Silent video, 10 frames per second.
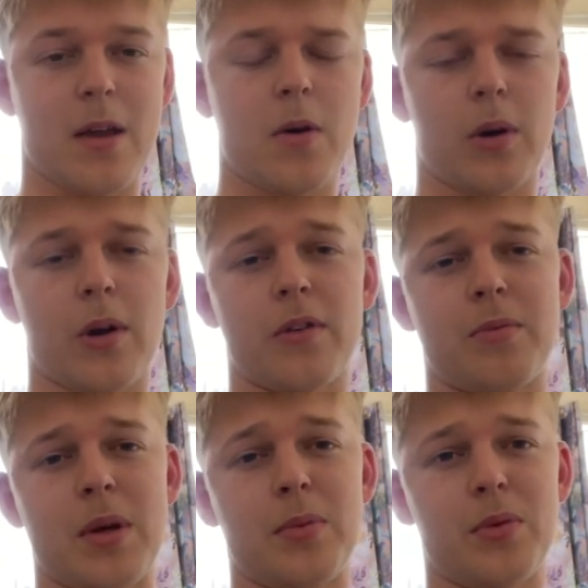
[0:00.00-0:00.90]
I know a lot of
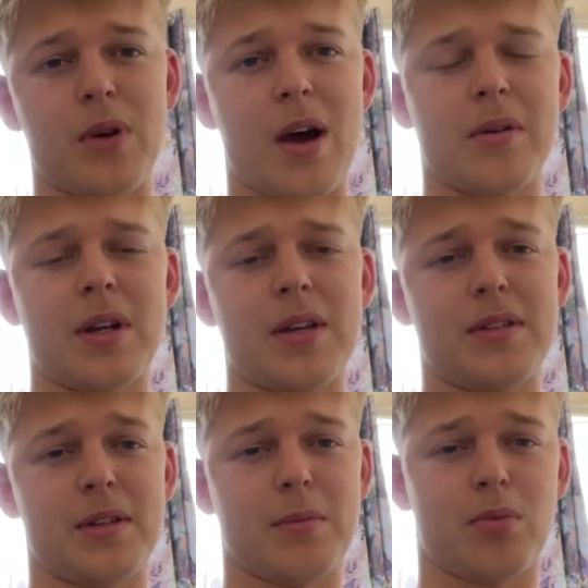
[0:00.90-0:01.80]
people
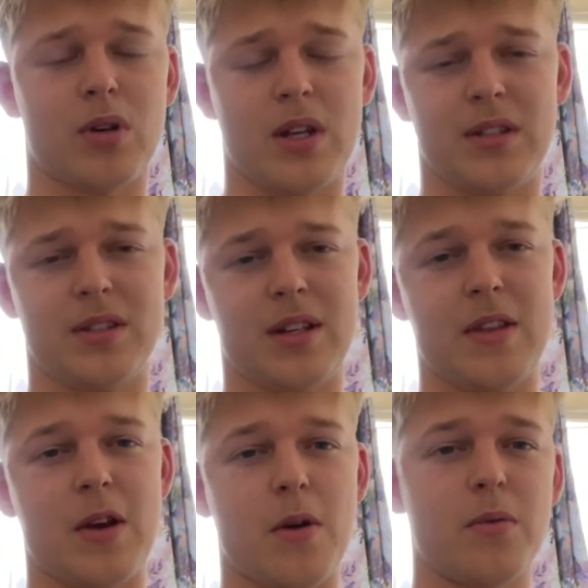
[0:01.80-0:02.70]
nowadays are depressed, and
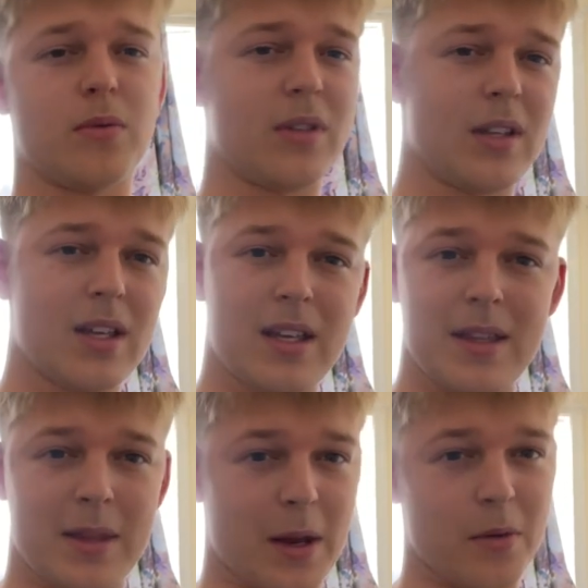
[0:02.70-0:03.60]

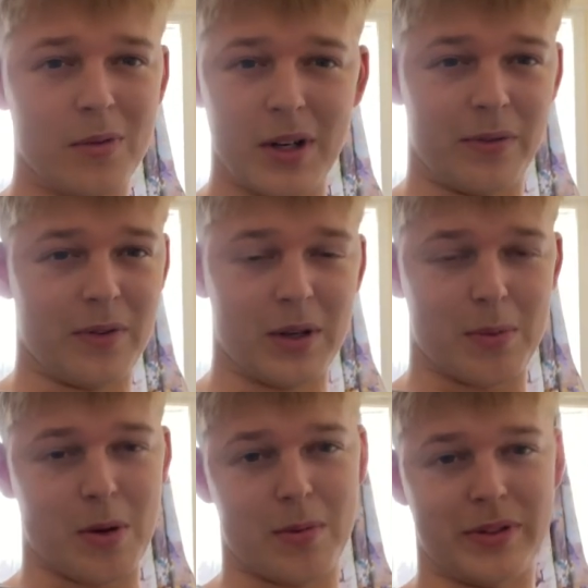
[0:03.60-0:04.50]
they don't really feel a
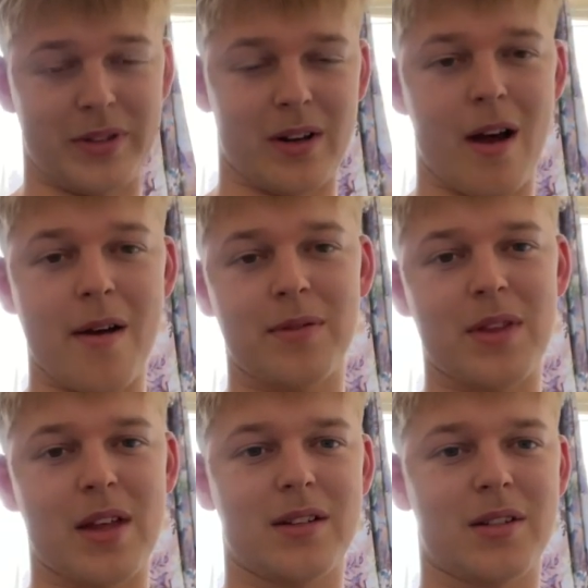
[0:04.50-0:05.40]
purpose to life, and
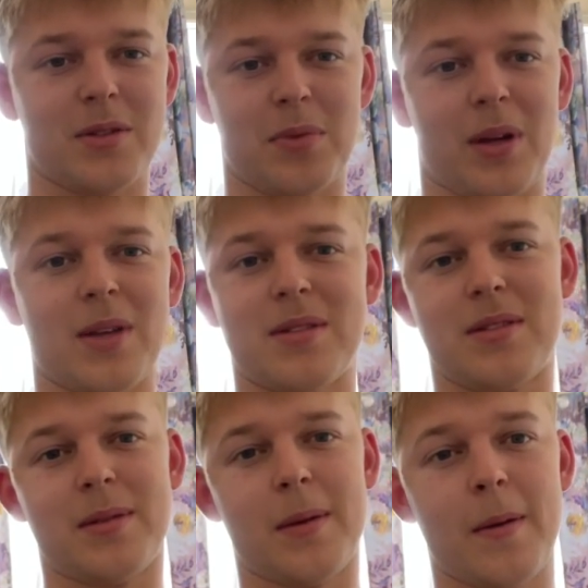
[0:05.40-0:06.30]
that's just because